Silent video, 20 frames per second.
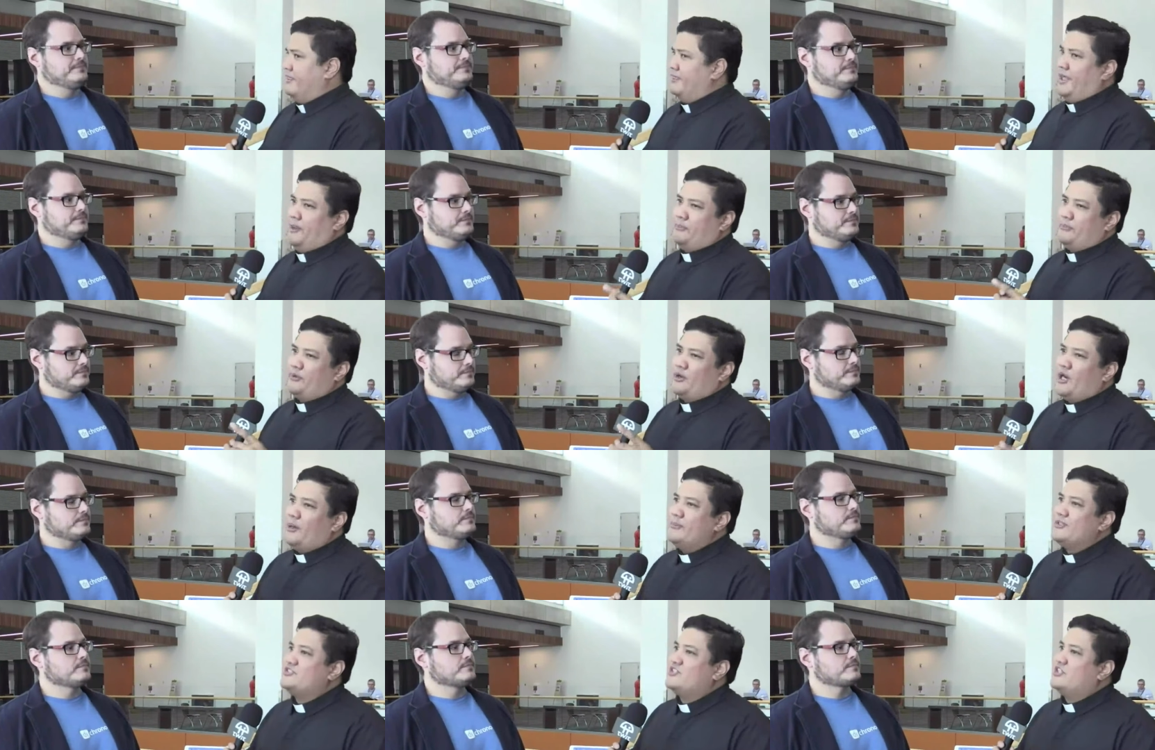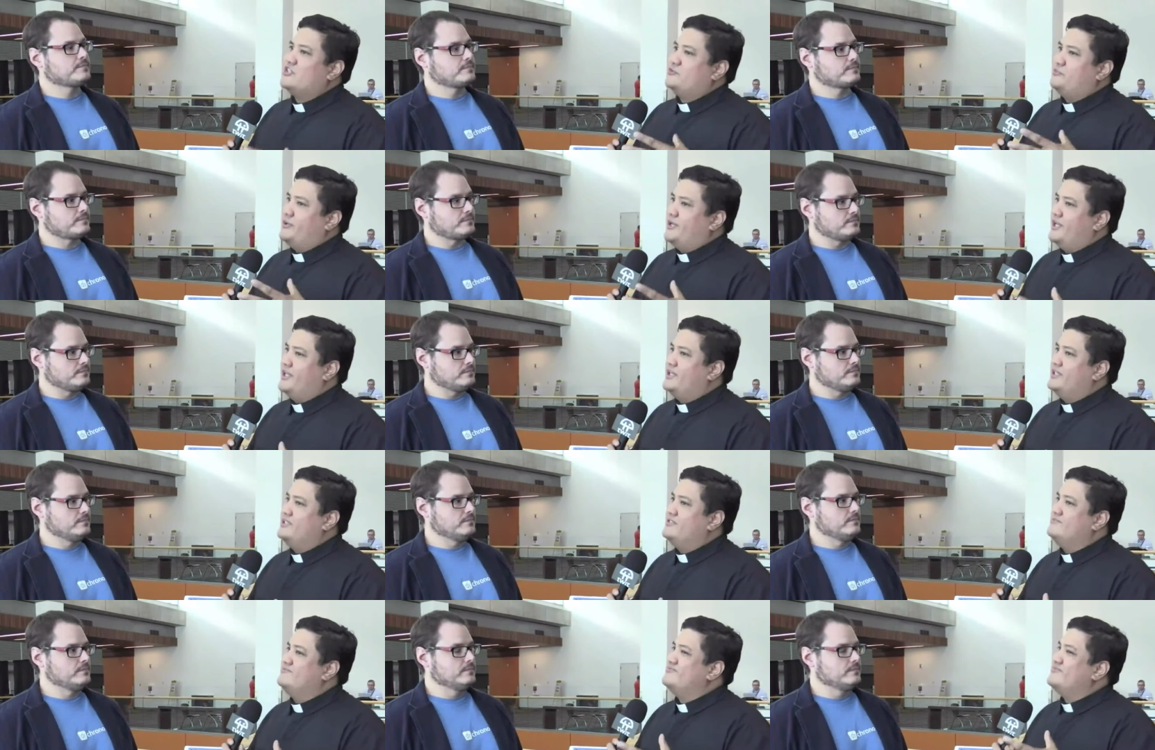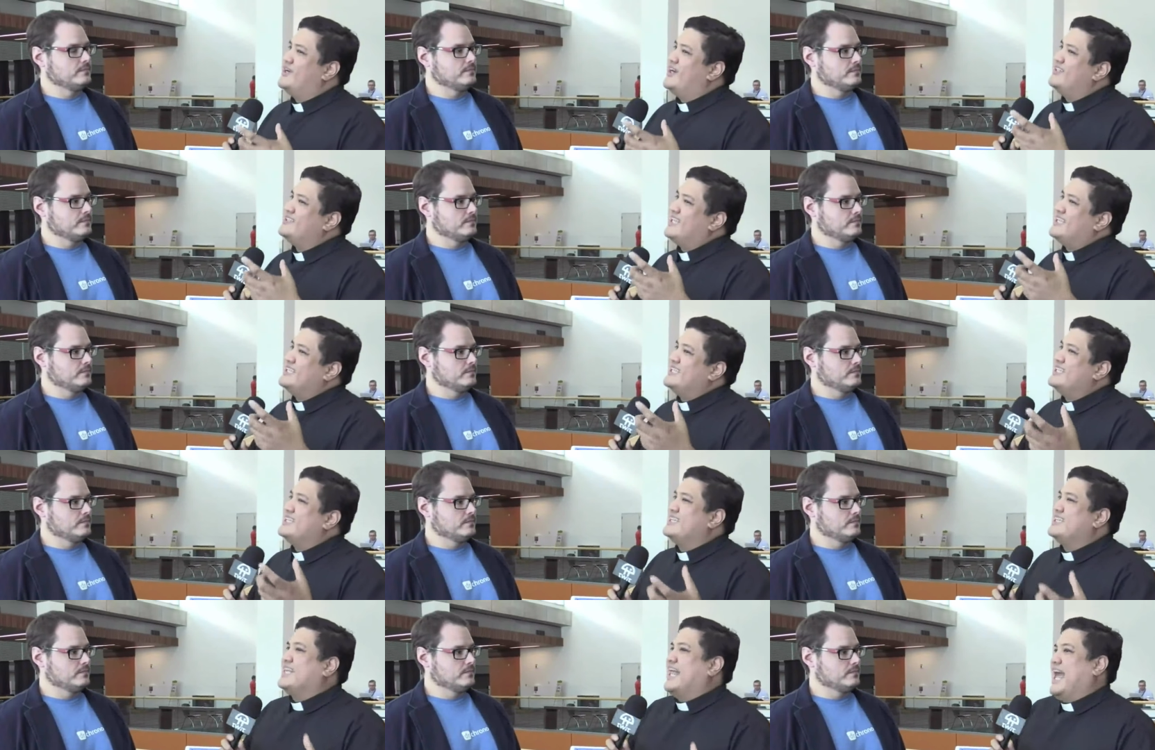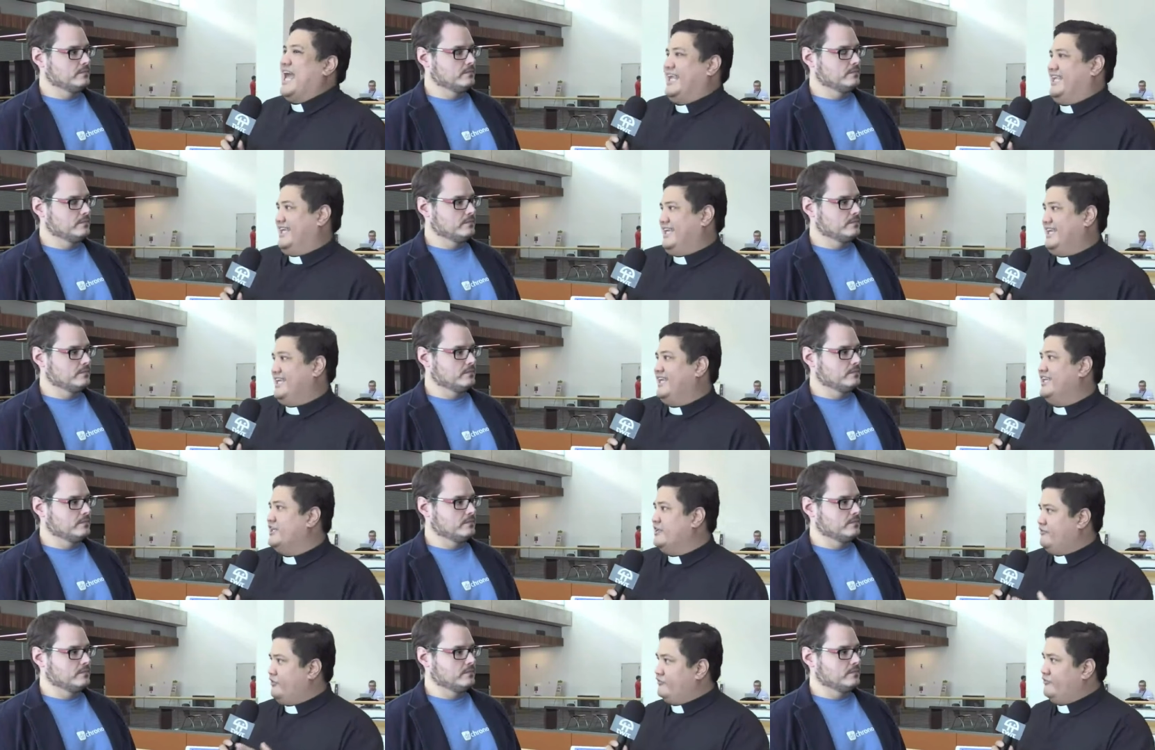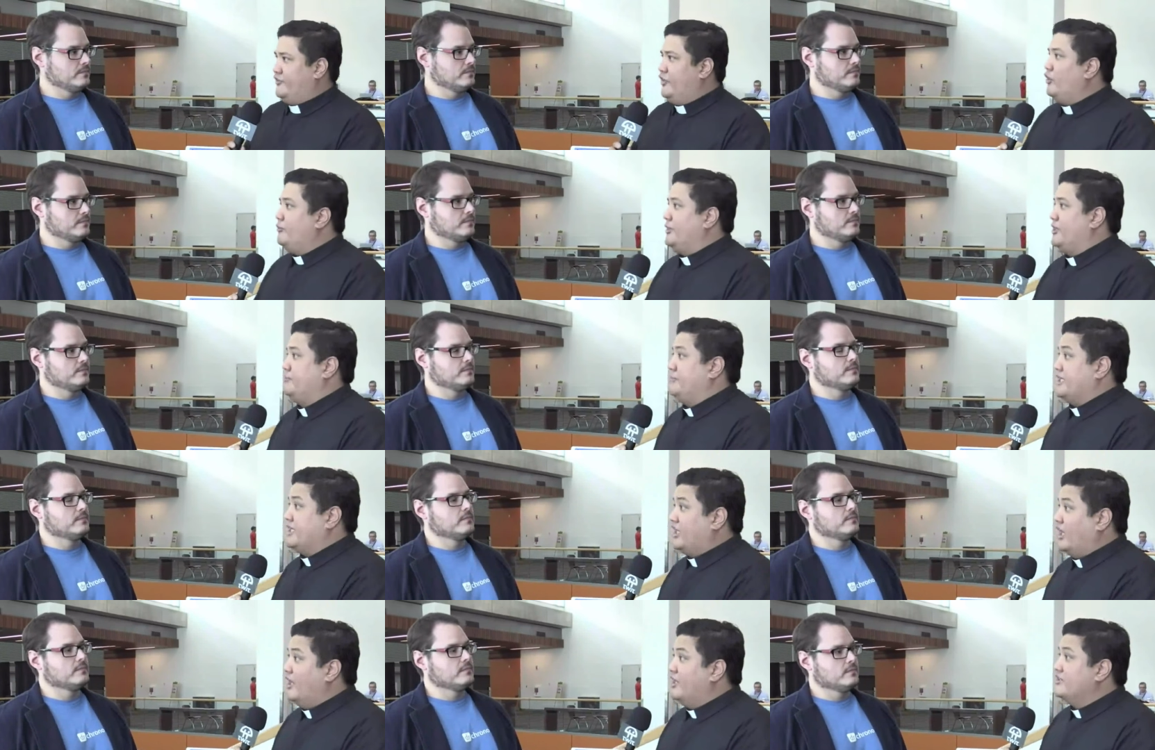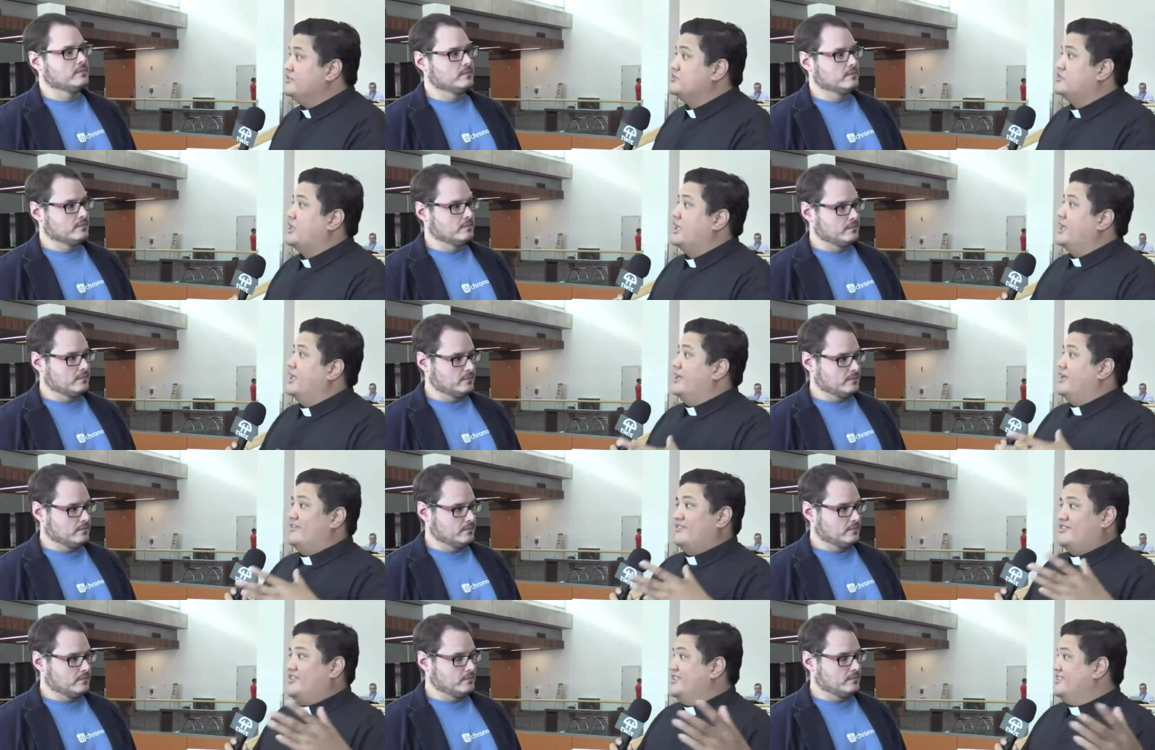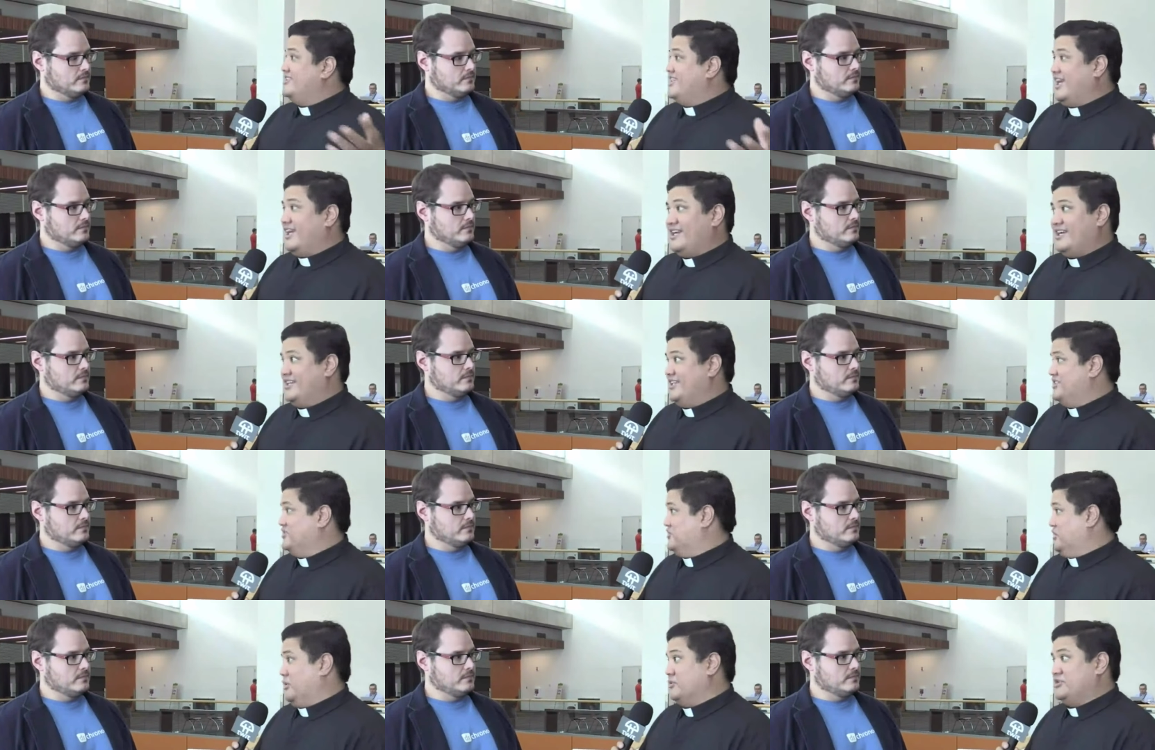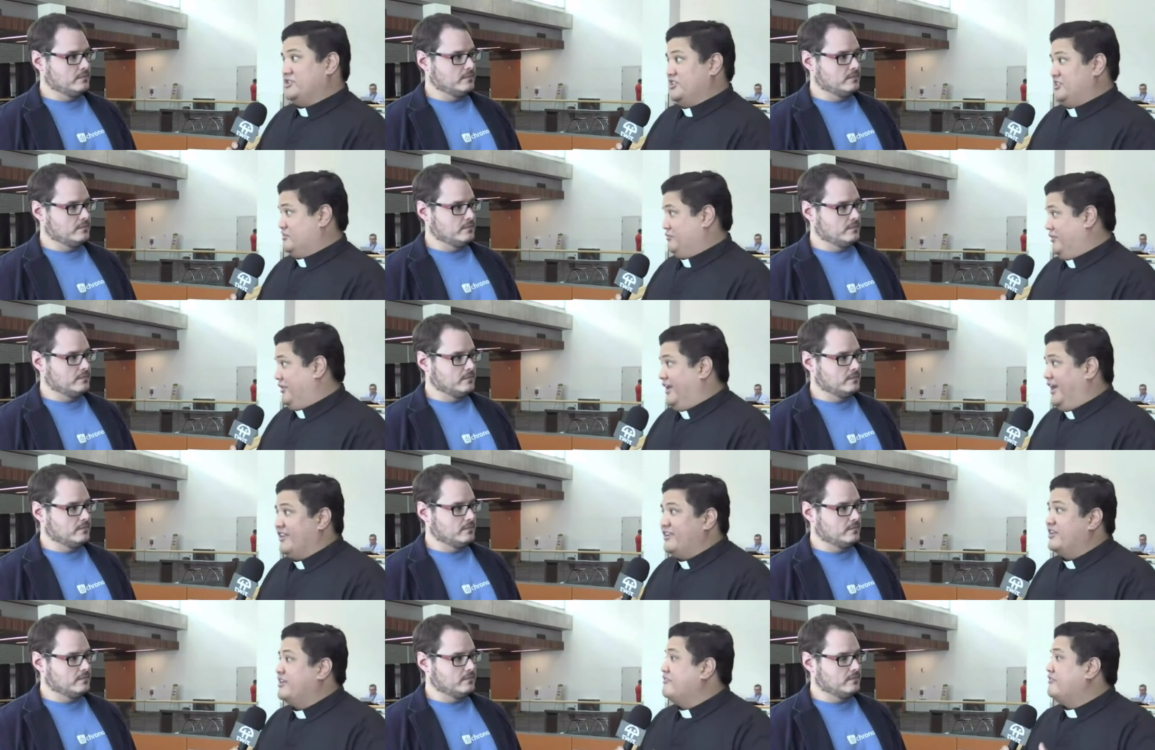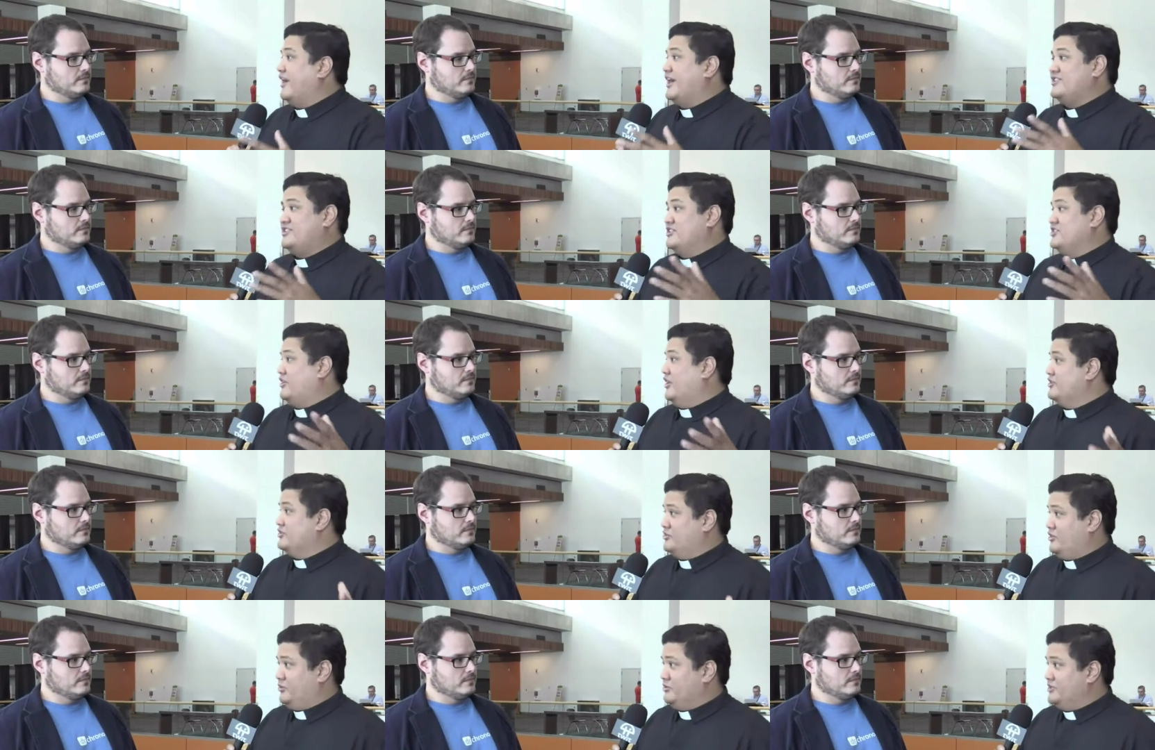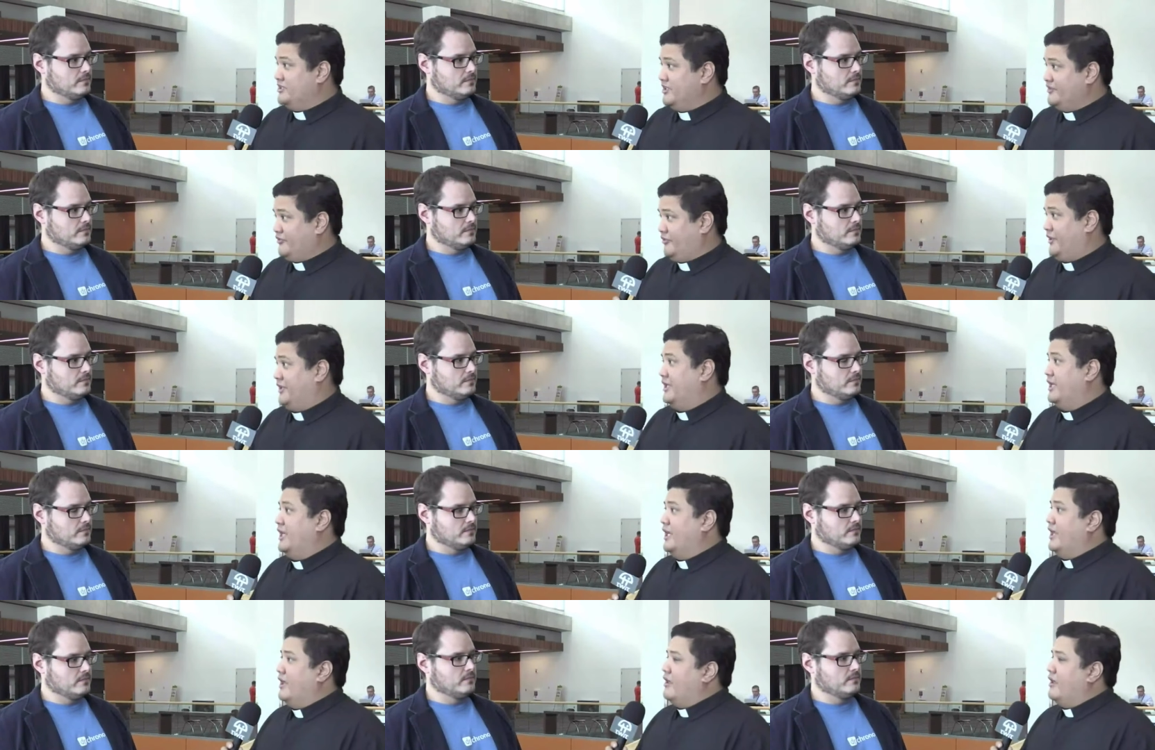Speaker 1: That promise has been, well, a little lacking in the fulfillment because the data is so disparate and the devices are so different.